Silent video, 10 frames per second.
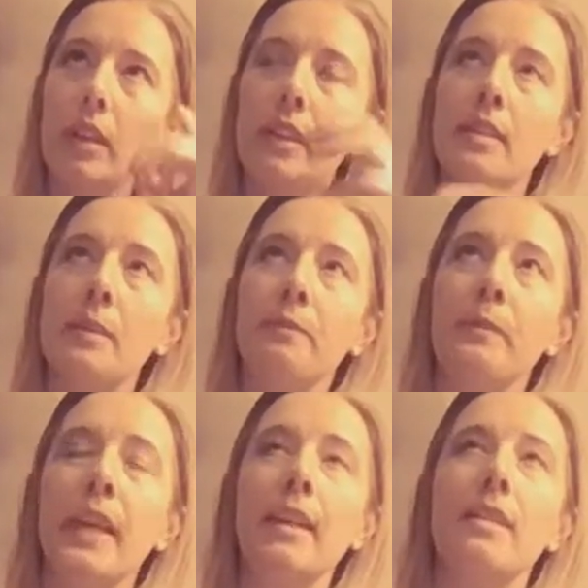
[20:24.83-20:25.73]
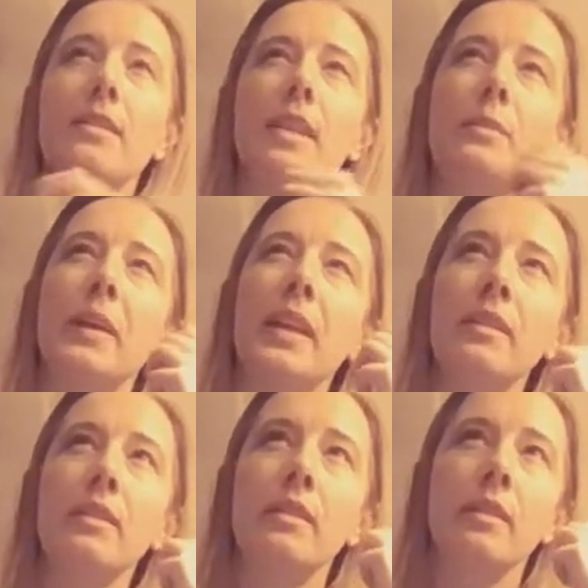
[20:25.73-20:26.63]
because I'm getting the sense,
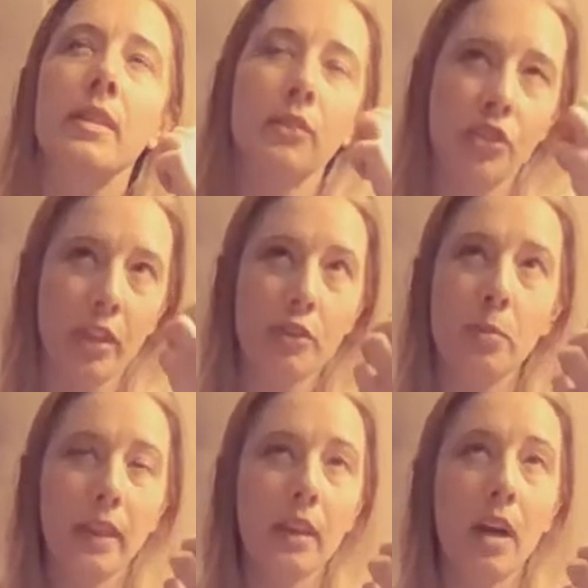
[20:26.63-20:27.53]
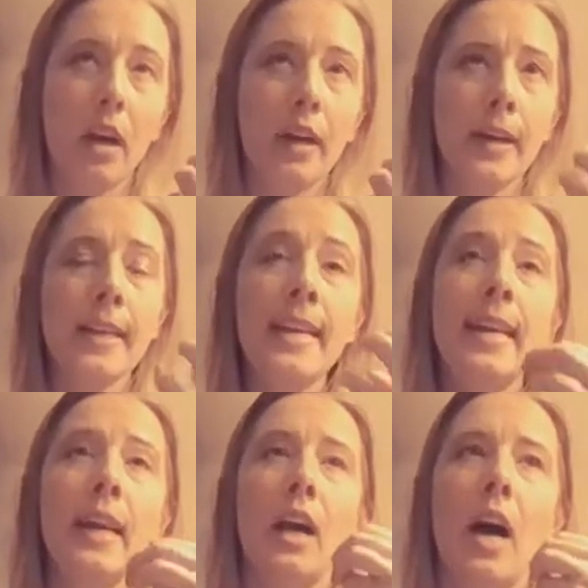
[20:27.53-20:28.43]
because it's the Judgment card,
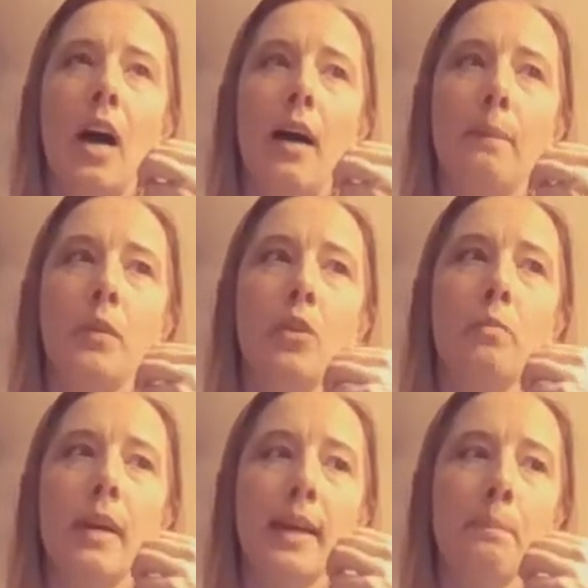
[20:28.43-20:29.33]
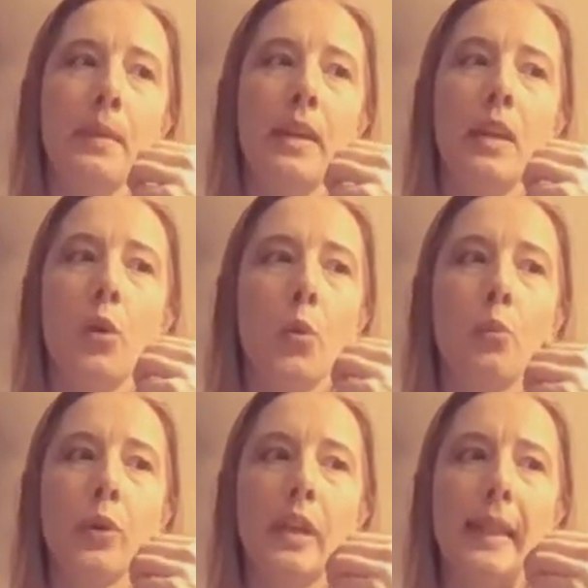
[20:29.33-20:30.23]
you might be
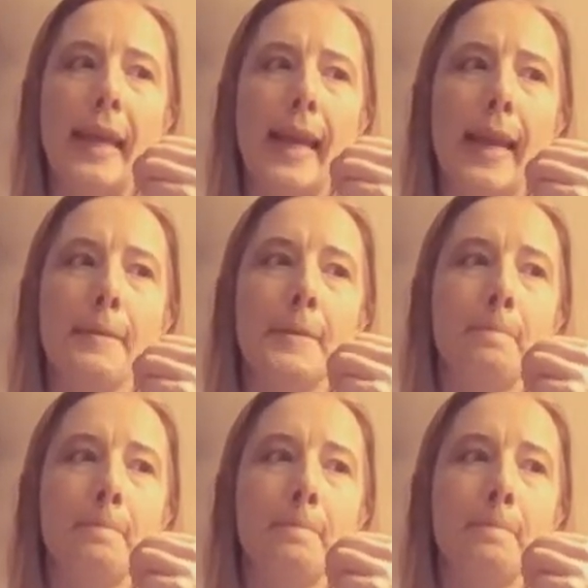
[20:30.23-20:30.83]
really